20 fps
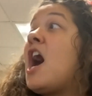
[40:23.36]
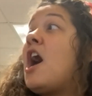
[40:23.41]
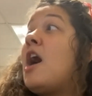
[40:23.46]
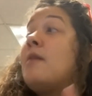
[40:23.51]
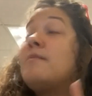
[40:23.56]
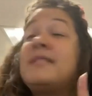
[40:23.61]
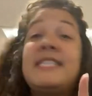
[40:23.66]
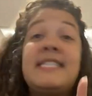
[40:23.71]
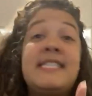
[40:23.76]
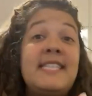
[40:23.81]

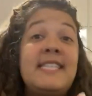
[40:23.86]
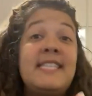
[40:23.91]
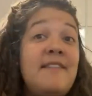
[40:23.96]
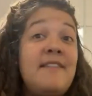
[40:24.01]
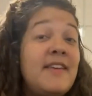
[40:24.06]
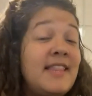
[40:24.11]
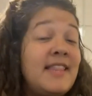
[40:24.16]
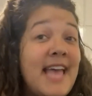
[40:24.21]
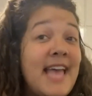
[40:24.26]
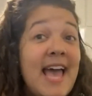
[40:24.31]
Um,
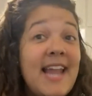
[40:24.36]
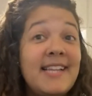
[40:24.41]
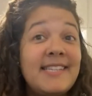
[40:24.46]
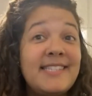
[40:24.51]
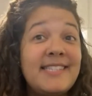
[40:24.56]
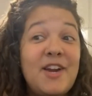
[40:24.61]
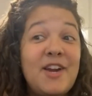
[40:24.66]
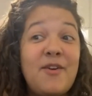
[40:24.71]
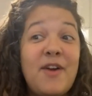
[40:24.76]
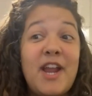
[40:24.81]
Stephen, that
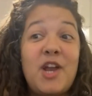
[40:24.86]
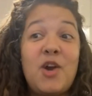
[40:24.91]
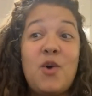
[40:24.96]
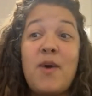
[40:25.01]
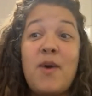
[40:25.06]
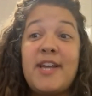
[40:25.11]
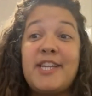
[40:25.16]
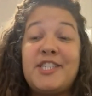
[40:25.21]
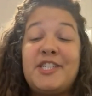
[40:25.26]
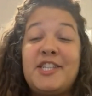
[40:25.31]
is a great
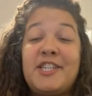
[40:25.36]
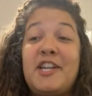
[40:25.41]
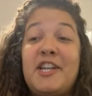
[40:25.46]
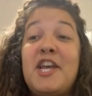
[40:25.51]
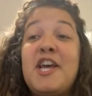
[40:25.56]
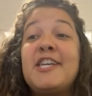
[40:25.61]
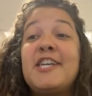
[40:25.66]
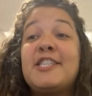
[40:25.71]
question.